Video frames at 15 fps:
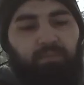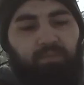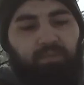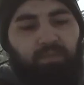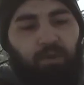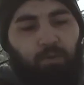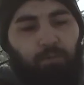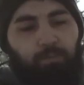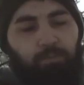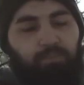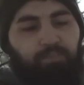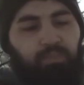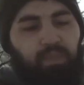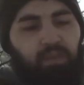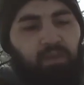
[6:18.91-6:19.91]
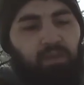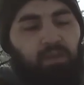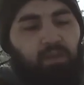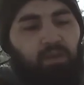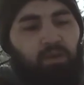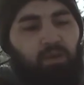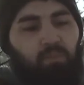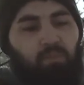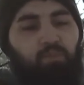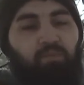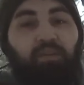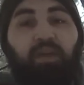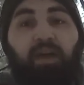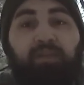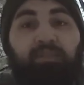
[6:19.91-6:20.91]
So,
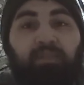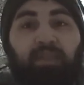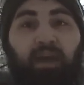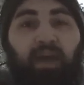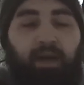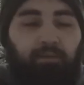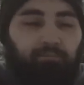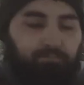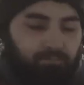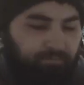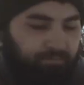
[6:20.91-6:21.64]
moving on to that.